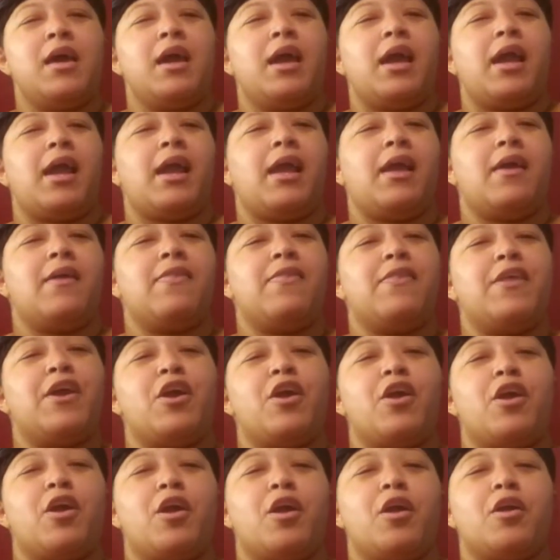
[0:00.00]
and
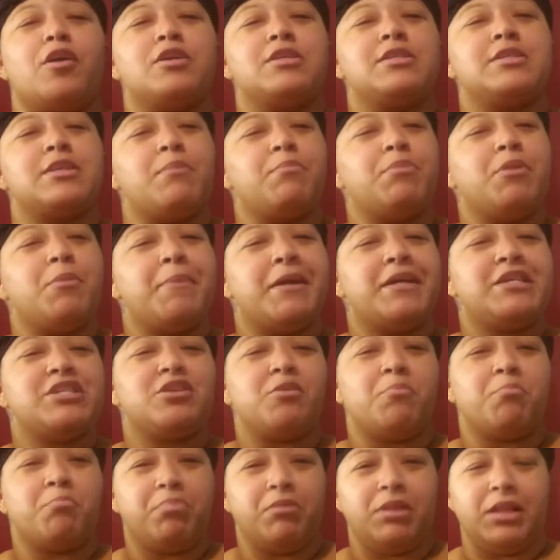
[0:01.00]
their
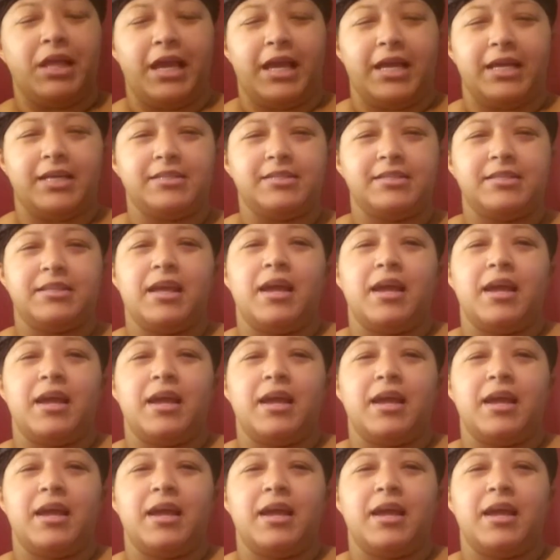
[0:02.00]
sublimation blanks.